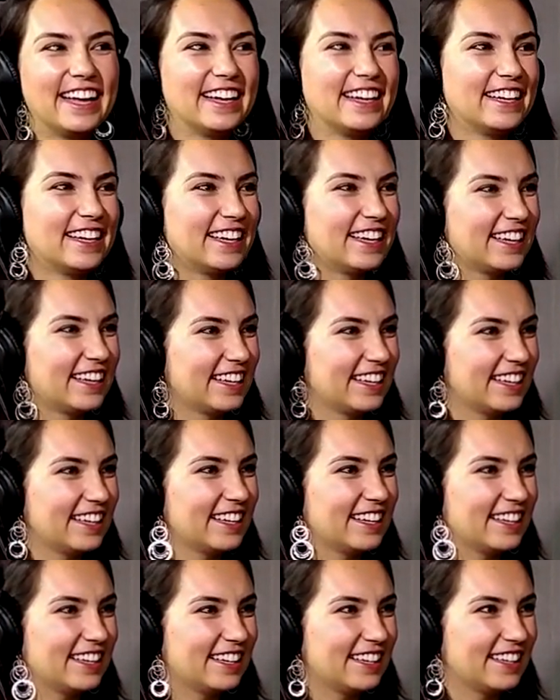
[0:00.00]

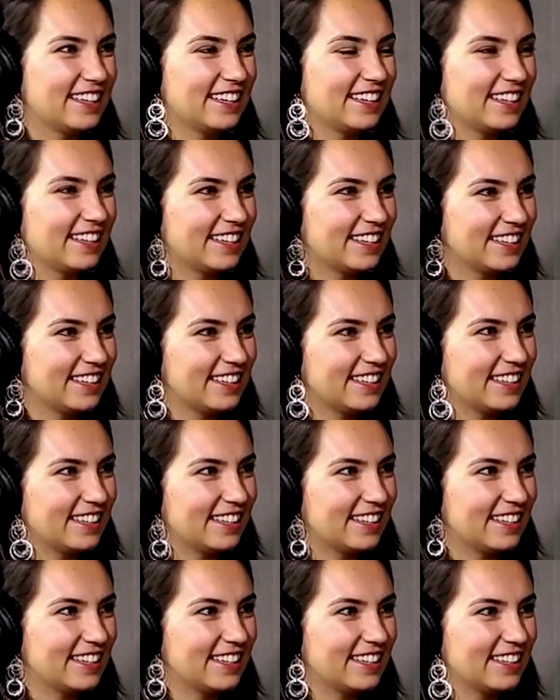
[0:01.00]

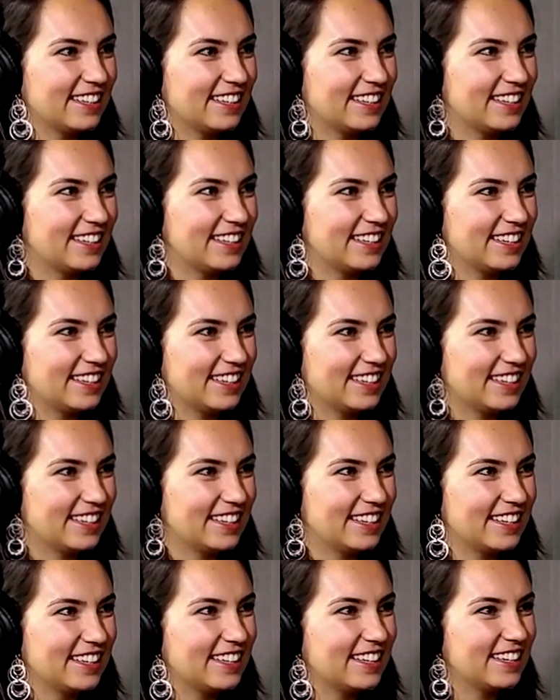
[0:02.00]

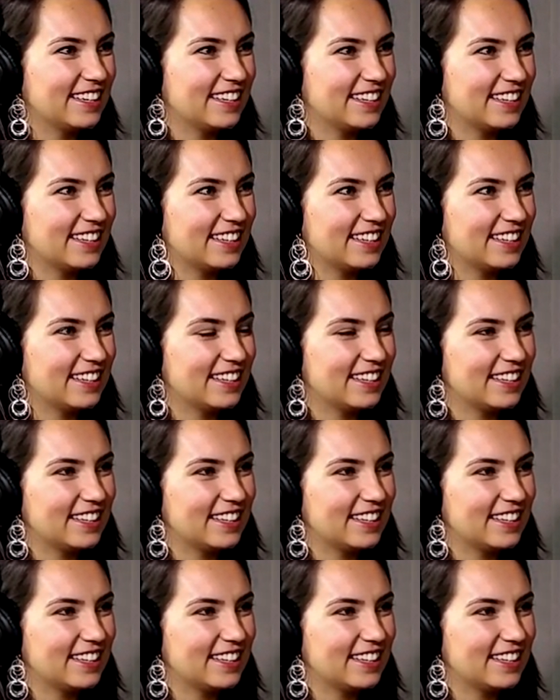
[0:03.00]
(not speaking)